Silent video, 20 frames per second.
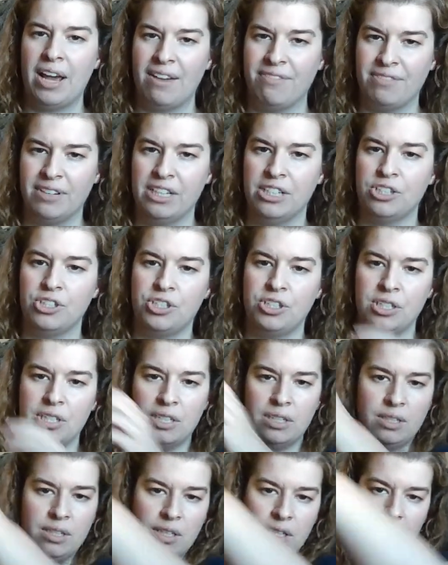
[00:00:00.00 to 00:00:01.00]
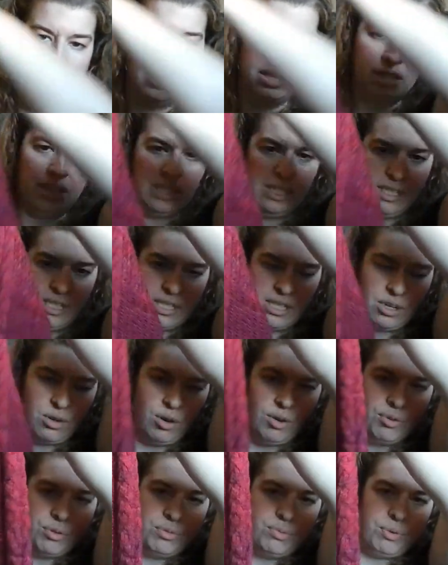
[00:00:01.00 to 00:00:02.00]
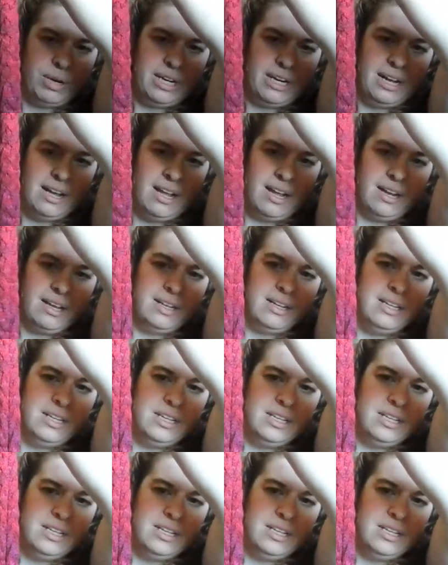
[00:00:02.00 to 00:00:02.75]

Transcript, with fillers: half an inch is the growth rate on it.